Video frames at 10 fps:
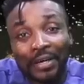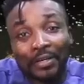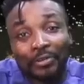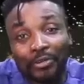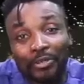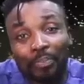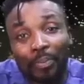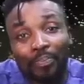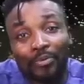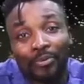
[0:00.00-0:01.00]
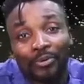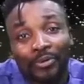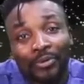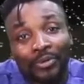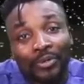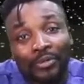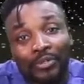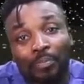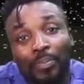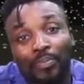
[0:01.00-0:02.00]
They touch the pompu.
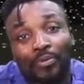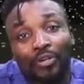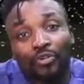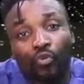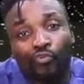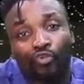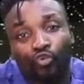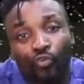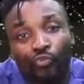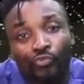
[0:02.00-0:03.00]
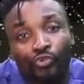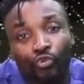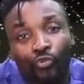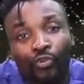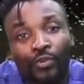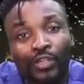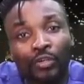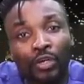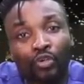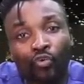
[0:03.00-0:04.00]
The pompu could they do futu.
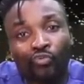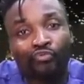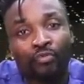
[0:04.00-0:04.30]
You know they do.